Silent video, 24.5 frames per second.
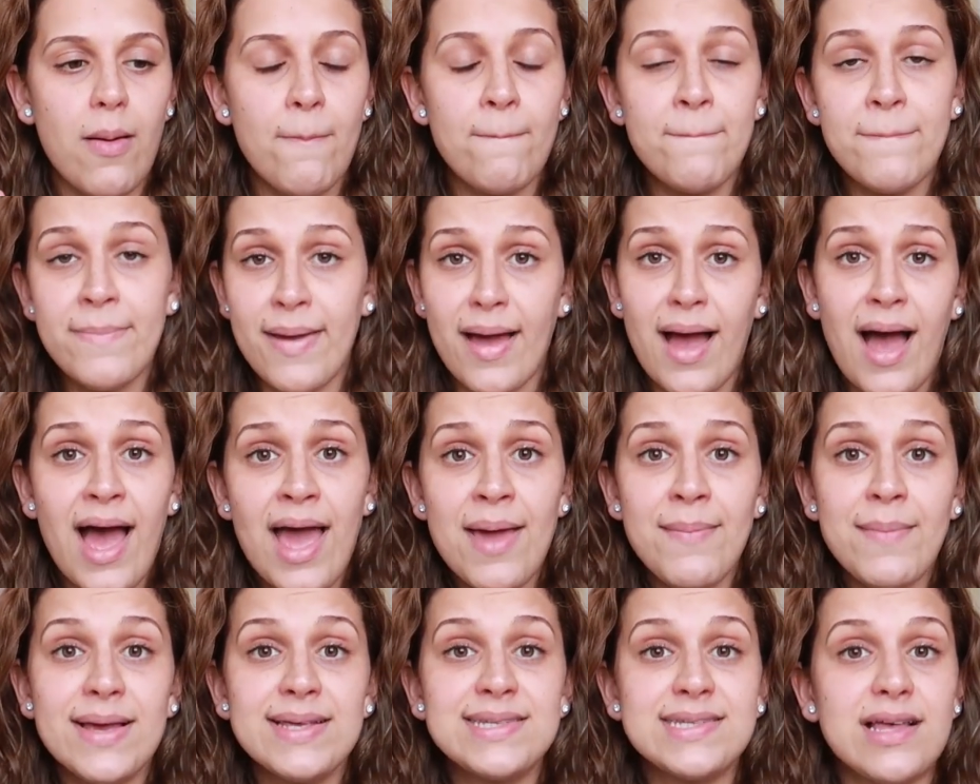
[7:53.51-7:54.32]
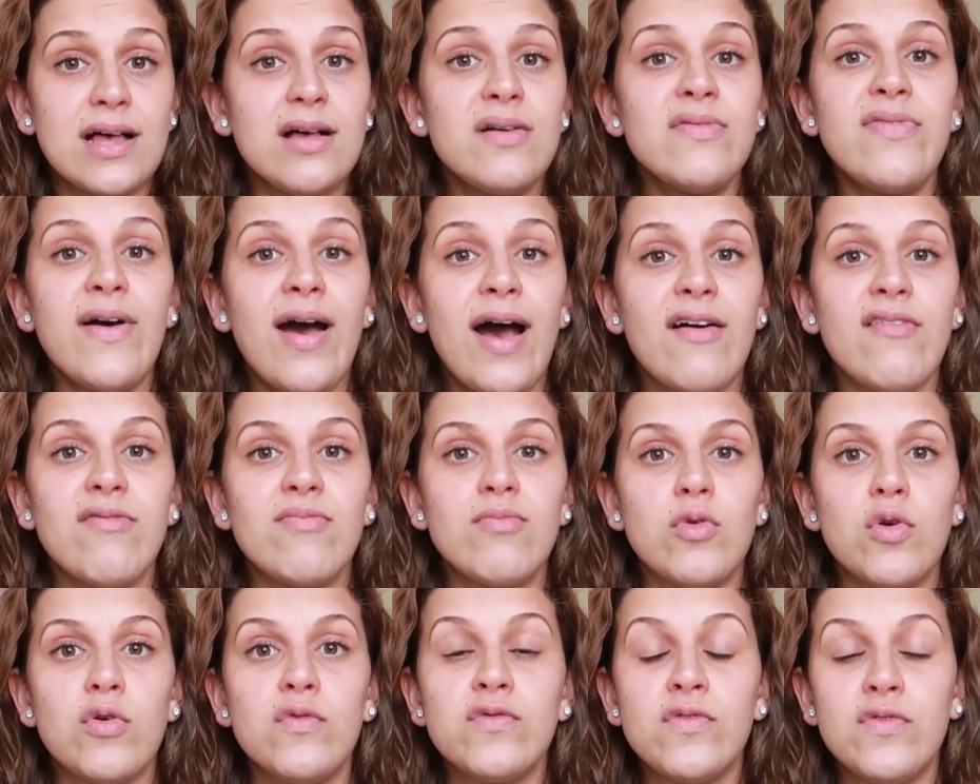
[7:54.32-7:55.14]
I myself
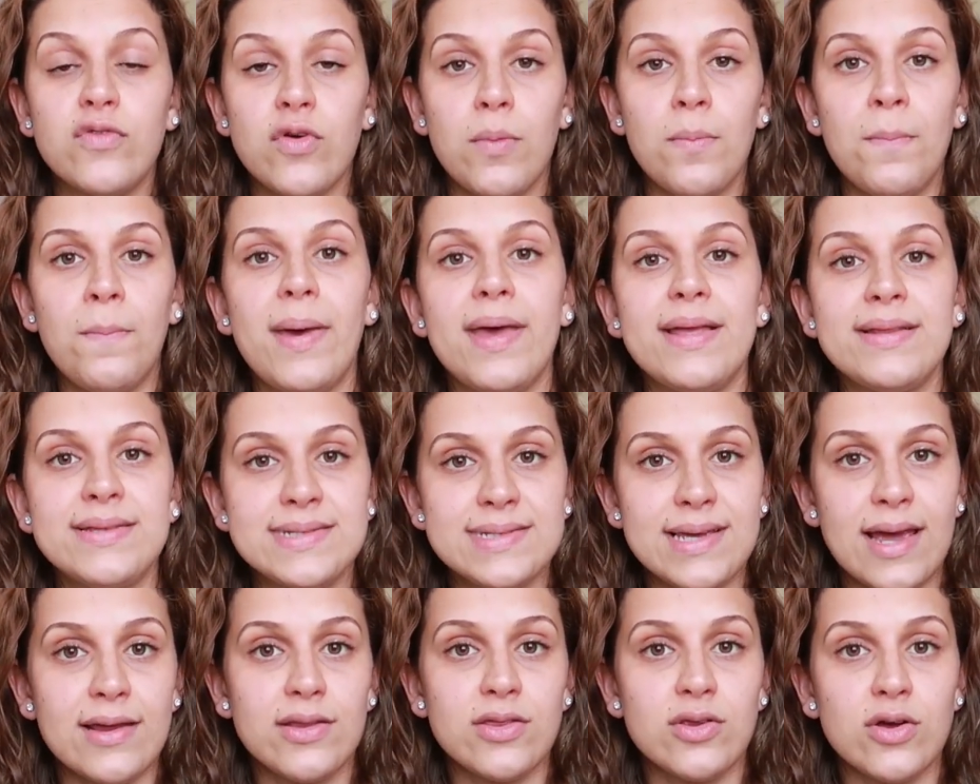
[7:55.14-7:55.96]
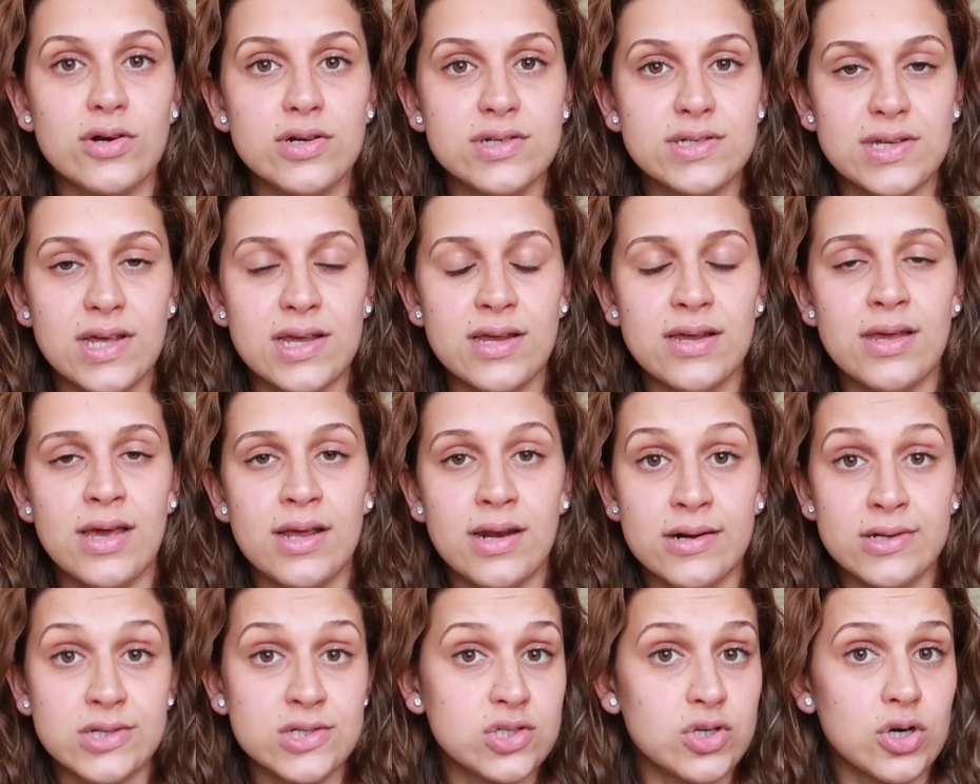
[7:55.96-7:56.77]
have moved from bedside nursing
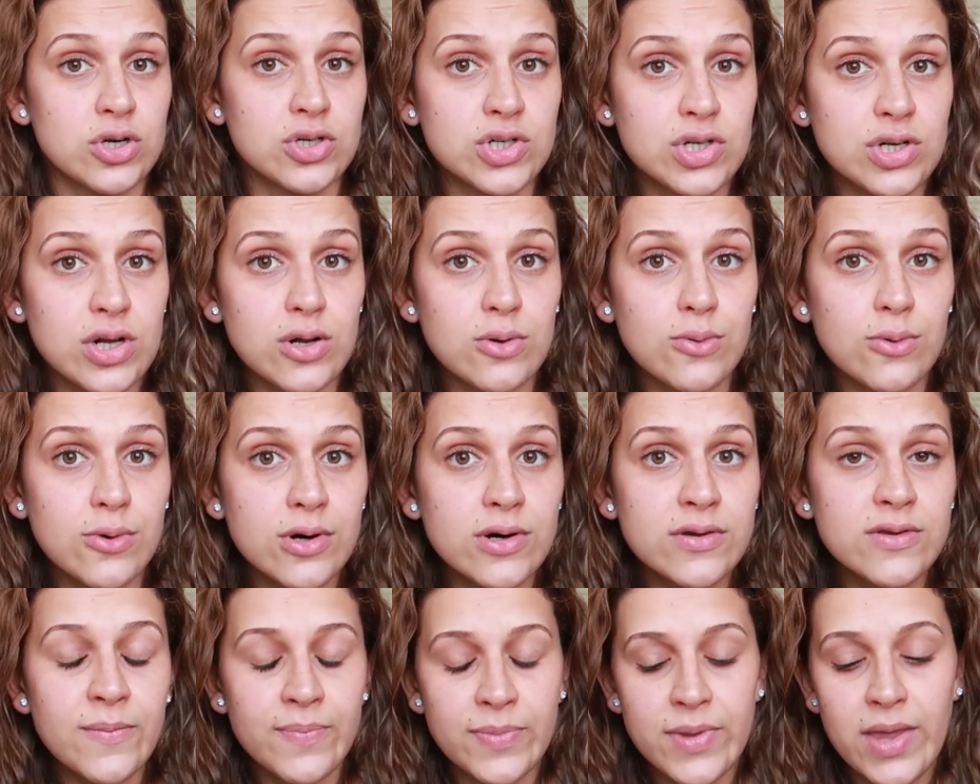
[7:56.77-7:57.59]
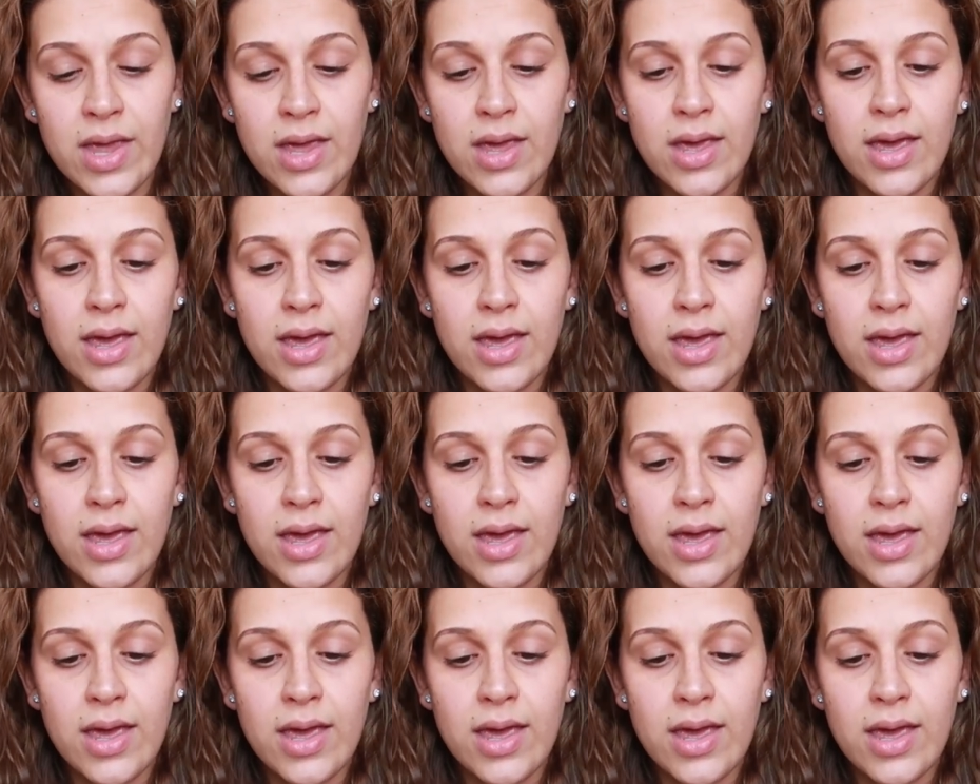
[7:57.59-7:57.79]
in a surgical ward